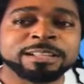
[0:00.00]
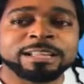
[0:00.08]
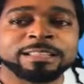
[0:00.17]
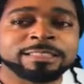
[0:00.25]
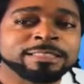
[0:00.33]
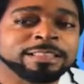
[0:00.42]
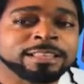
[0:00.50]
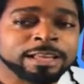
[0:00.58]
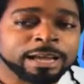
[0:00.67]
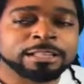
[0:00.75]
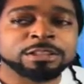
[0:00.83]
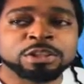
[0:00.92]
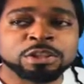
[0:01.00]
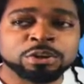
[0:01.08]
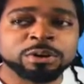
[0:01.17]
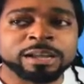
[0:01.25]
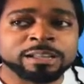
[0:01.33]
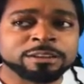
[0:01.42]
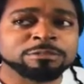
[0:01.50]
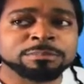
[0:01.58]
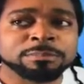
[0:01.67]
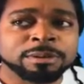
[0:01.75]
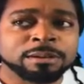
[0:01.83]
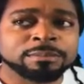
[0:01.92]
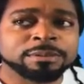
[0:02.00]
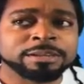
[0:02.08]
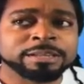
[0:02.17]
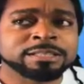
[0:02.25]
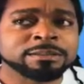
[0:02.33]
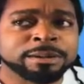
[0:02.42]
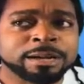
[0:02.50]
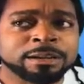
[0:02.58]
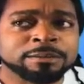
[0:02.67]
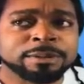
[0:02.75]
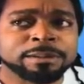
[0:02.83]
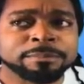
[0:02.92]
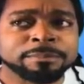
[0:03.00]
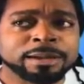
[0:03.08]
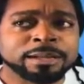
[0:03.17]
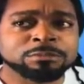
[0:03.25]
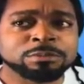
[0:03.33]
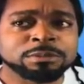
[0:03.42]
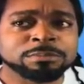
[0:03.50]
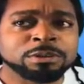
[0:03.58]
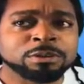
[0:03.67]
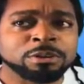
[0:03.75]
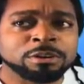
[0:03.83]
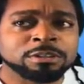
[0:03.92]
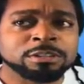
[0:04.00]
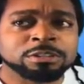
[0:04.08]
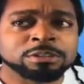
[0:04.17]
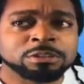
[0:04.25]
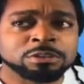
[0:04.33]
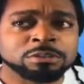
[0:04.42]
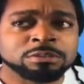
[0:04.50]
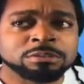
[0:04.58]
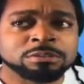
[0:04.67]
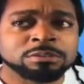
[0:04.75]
I think I know, I can remember in the back of my mind will be on the show.